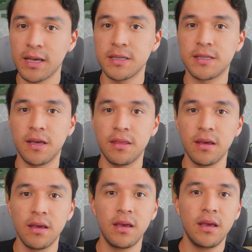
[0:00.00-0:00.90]
like I
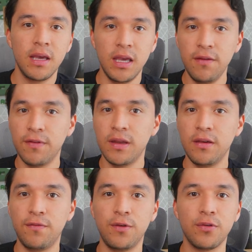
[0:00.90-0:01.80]
said, even
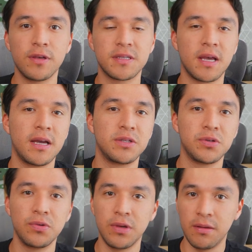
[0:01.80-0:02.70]
if you decide
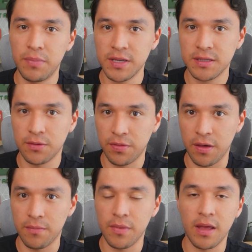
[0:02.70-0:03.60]
to invest on
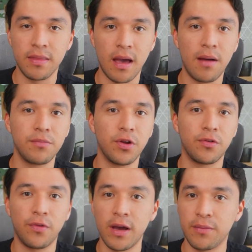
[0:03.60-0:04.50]
them and I'm
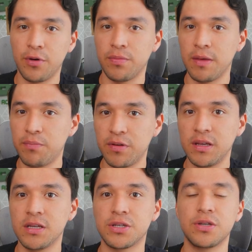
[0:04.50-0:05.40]
not right about the
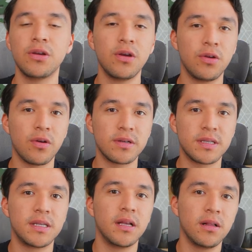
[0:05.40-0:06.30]
prediction, you're
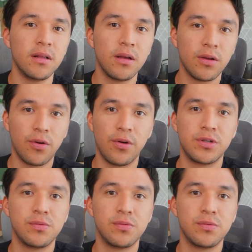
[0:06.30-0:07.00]
still going